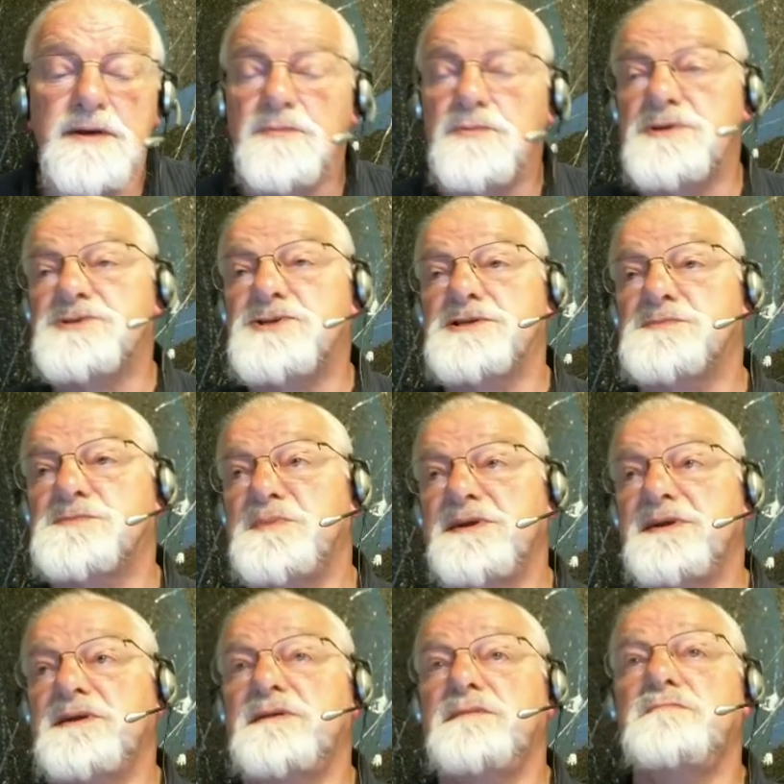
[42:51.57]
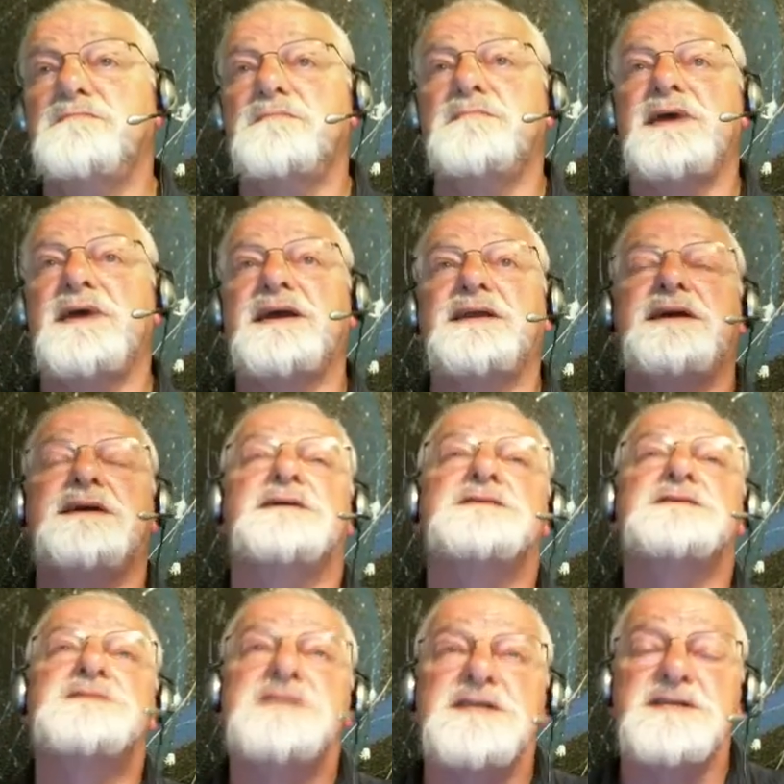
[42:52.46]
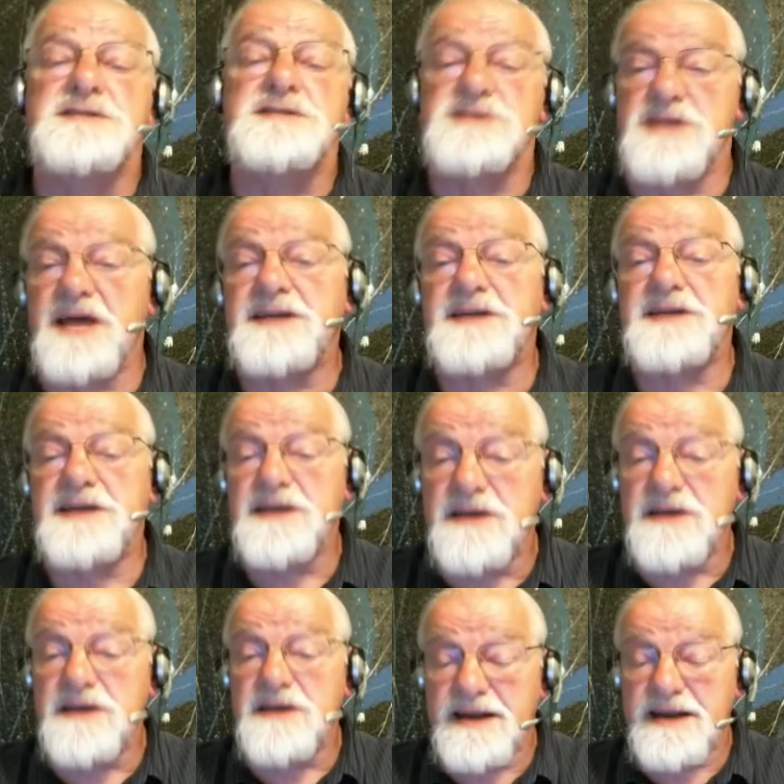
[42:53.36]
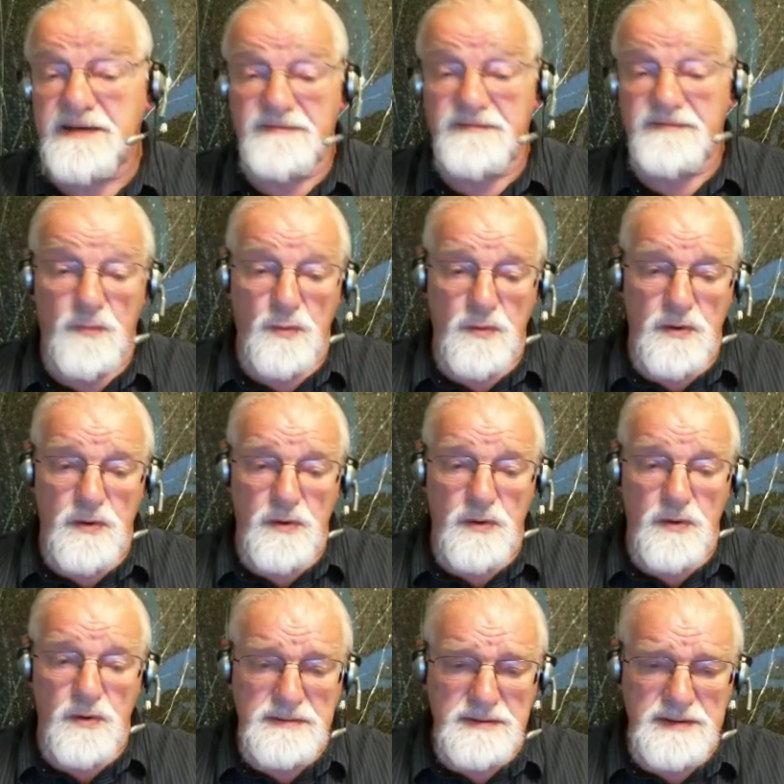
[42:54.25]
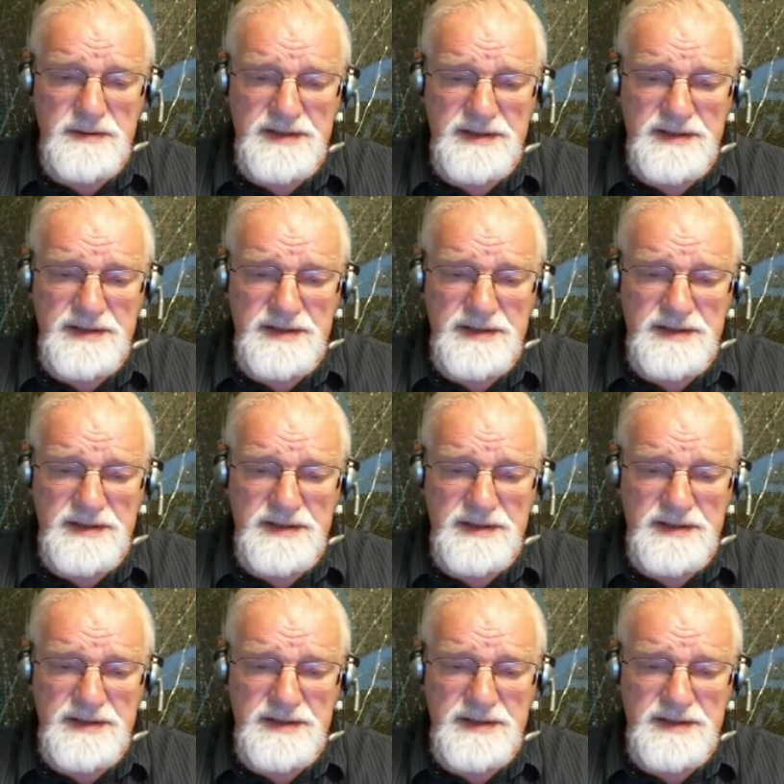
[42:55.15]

which has been meeting since 1994,